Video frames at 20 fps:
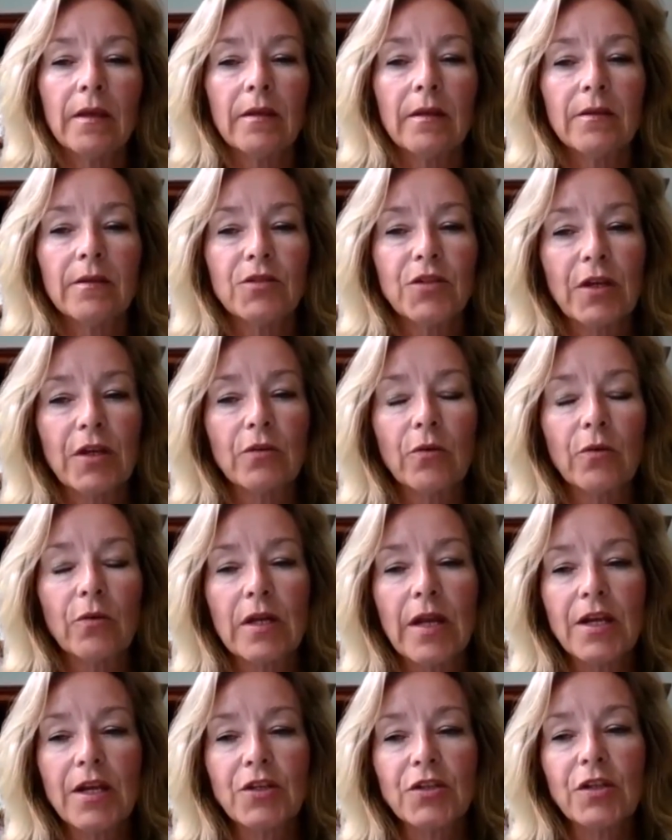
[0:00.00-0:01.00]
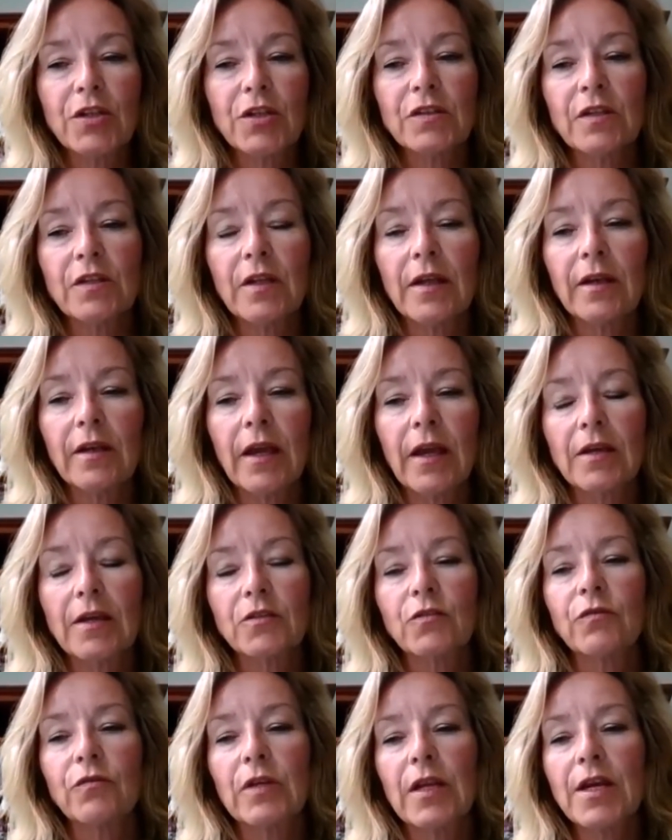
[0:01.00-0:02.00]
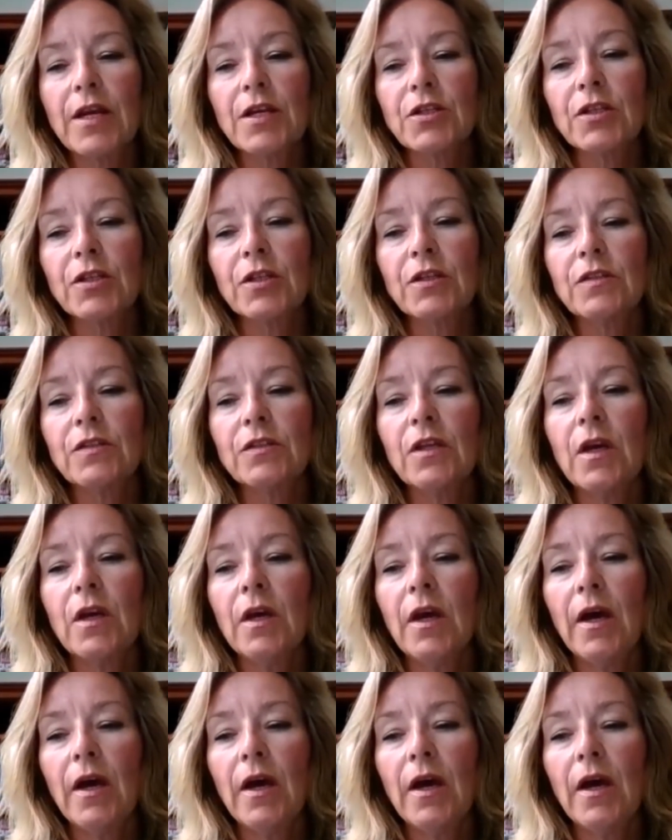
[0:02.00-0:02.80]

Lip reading: general elections and other kinds of elections,